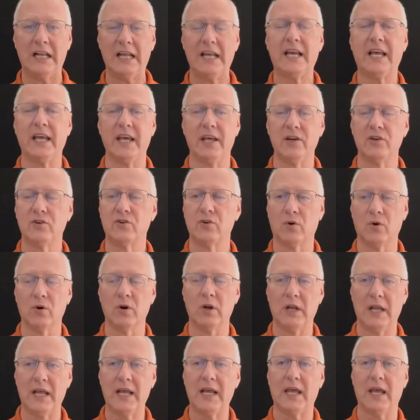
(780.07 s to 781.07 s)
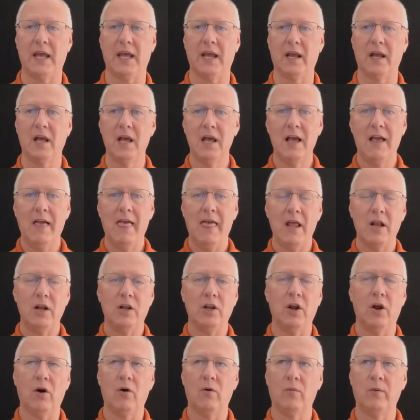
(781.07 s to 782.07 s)
Linkage or linking.
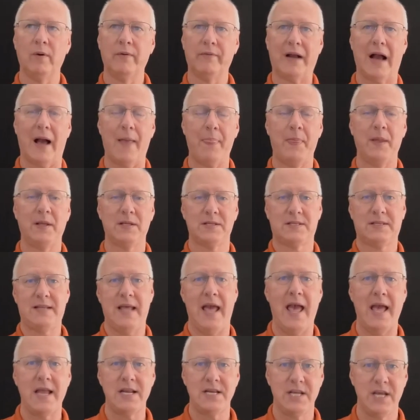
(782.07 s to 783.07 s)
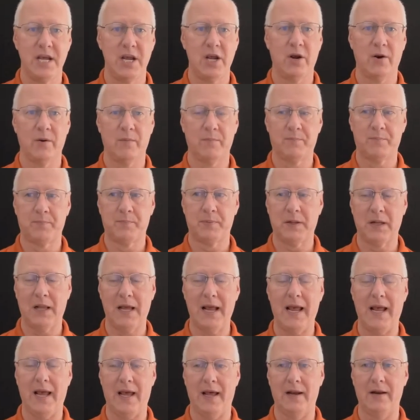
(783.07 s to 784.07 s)
You know, we've got this 10 year
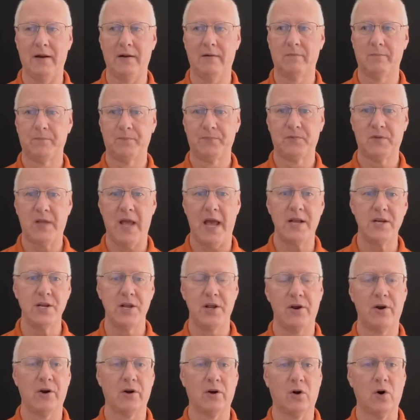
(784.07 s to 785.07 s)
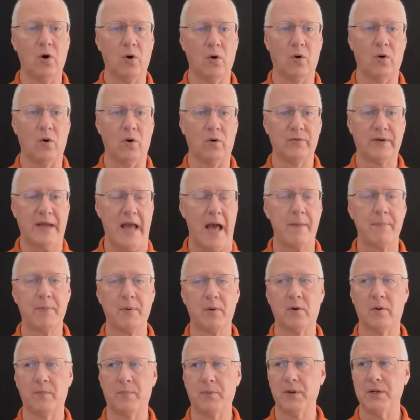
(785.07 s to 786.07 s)
plan, 10 year goal of
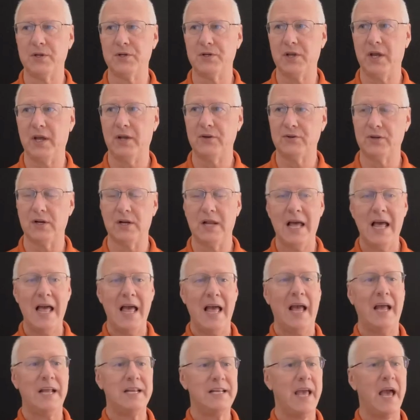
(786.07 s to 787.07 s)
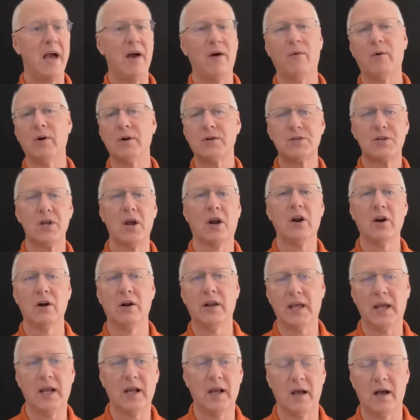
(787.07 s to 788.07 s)
capital appreciation, and yet we're
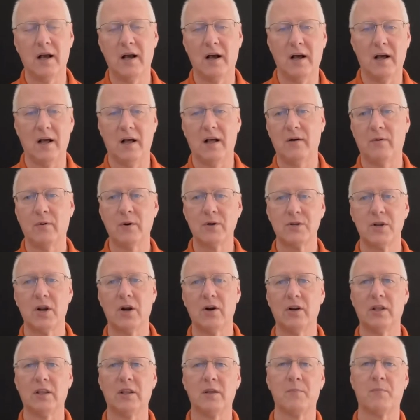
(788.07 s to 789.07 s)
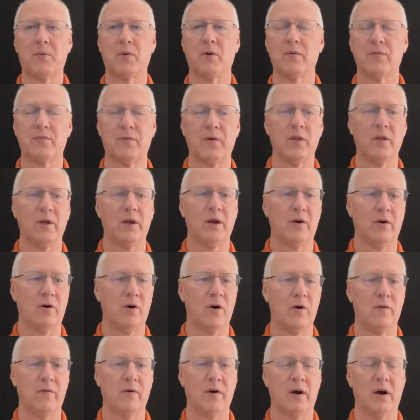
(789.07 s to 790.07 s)
turning, uh, we're turning the portfolio
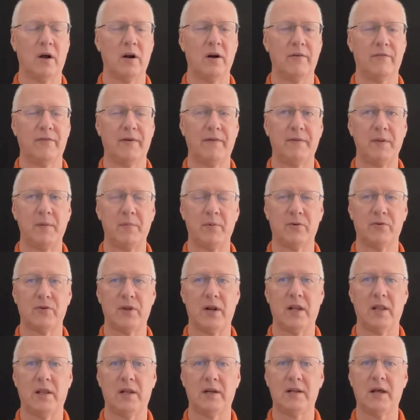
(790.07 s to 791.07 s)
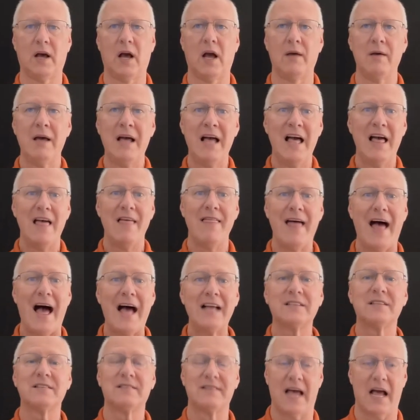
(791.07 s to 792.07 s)
over 150% of the time.
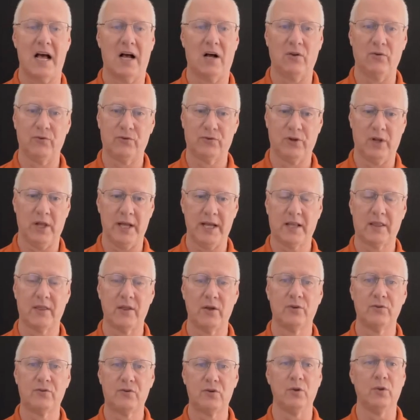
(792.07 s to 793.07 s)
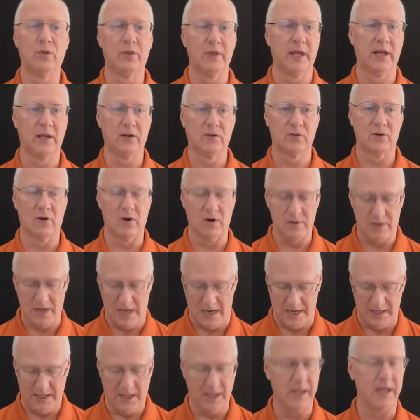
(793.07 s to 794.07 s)
That sounds like those two things are
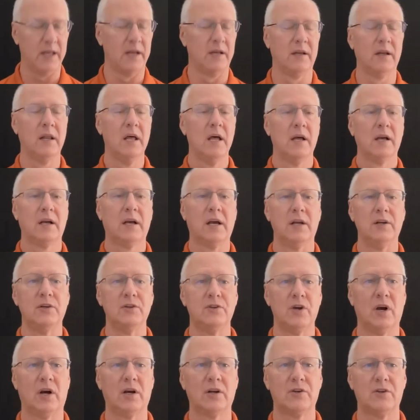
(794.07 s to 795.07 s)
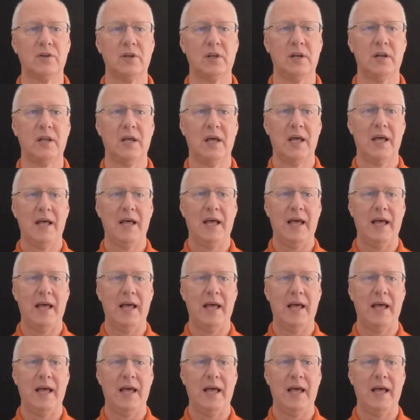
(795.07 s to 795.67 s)
not in conjunction